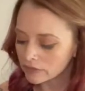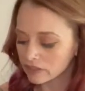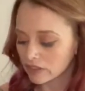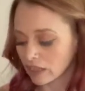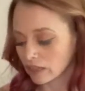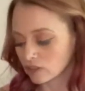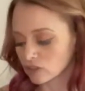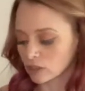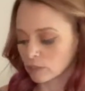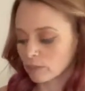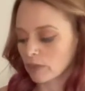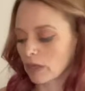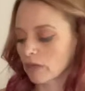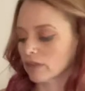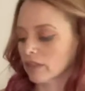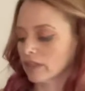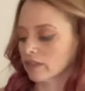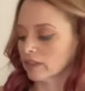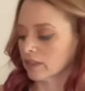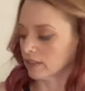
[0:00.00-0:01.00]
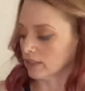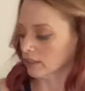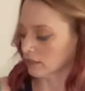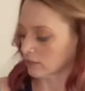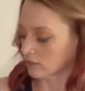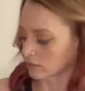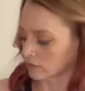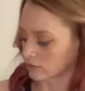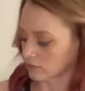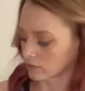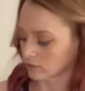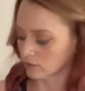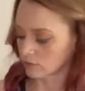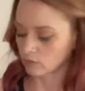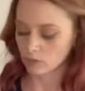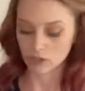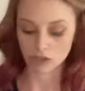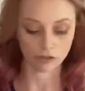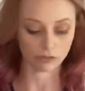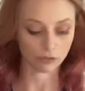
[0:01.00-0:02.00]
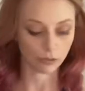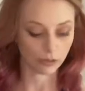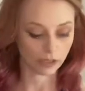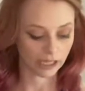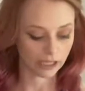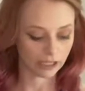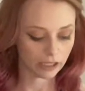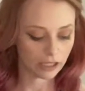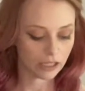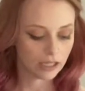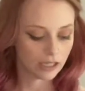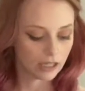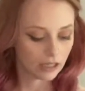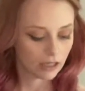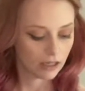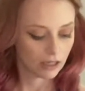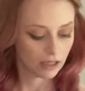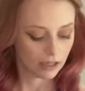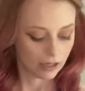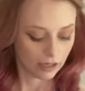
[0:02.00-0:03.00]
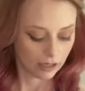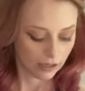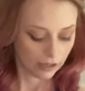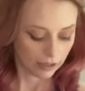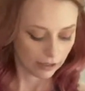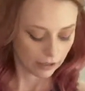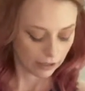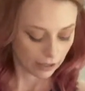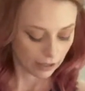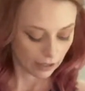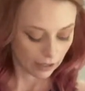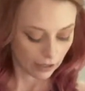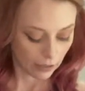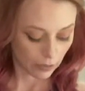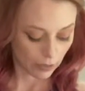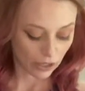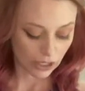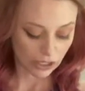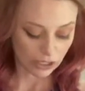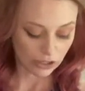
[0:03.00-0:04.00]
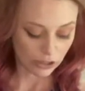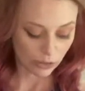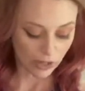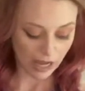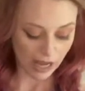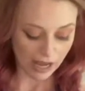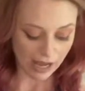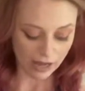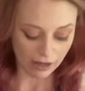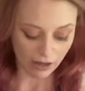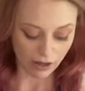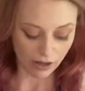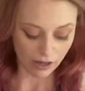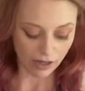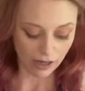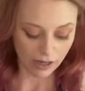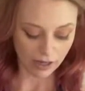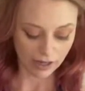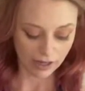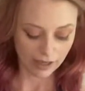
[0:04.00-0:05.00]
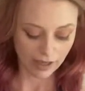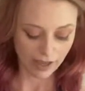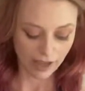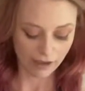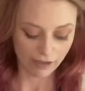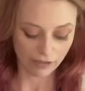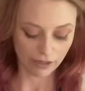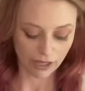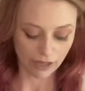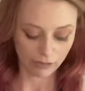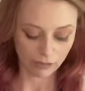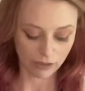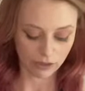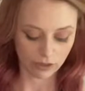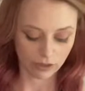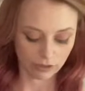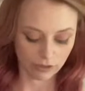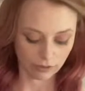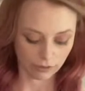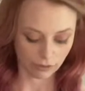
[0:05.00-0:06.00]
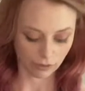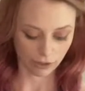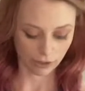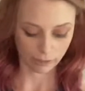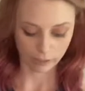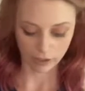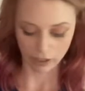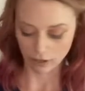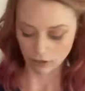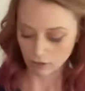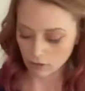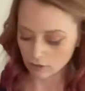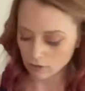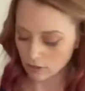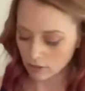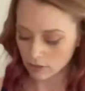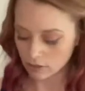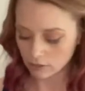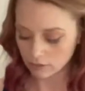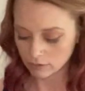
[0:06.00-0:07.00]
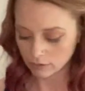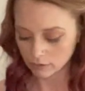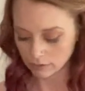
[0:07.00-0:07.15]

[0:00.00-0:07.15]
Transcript: Actually about right there. Wasn't a full can. And then we're going to add our half an ounce of Creme De Cacao.